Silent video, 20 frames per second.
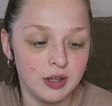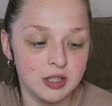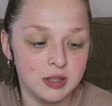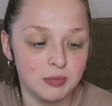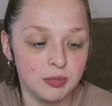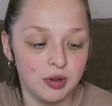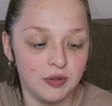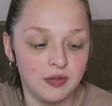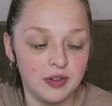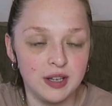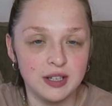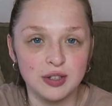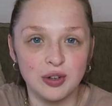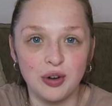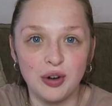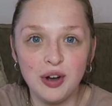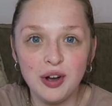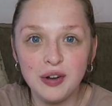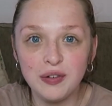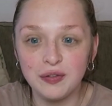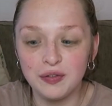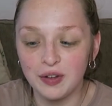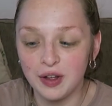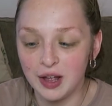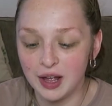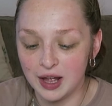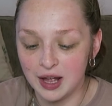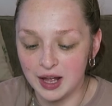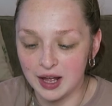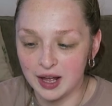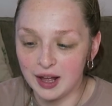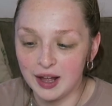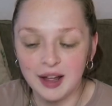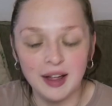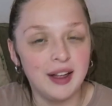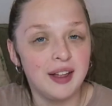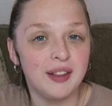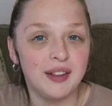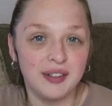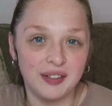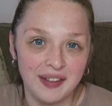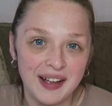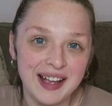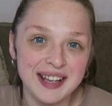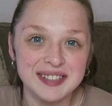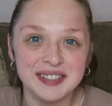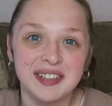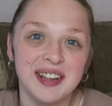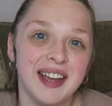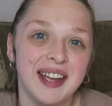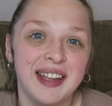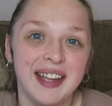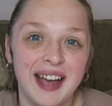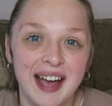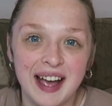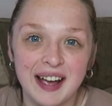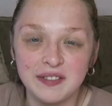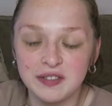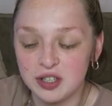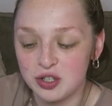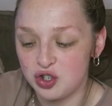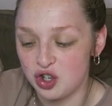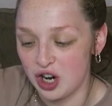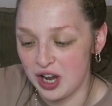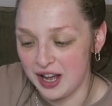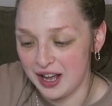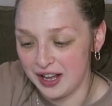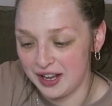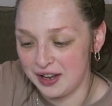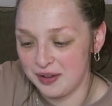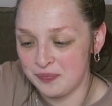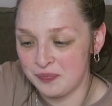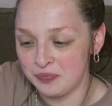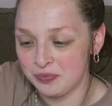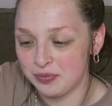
move these off. The last thing I have to try